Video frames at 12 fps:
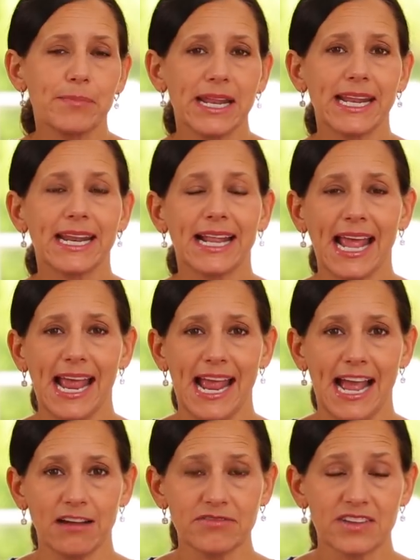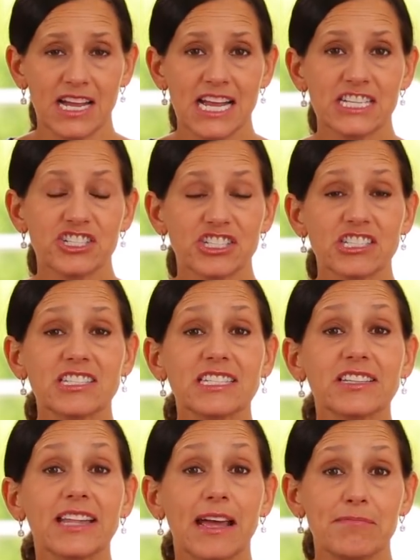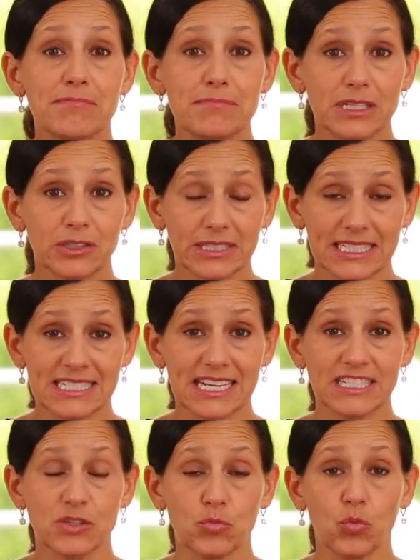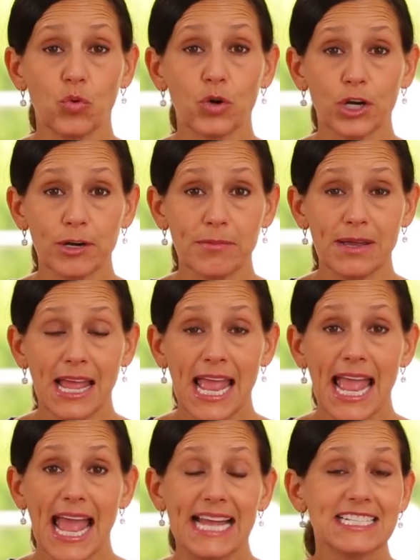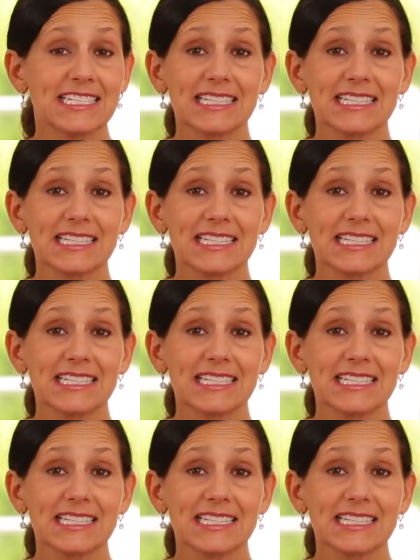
and a half, just until that milk is nice and warm, and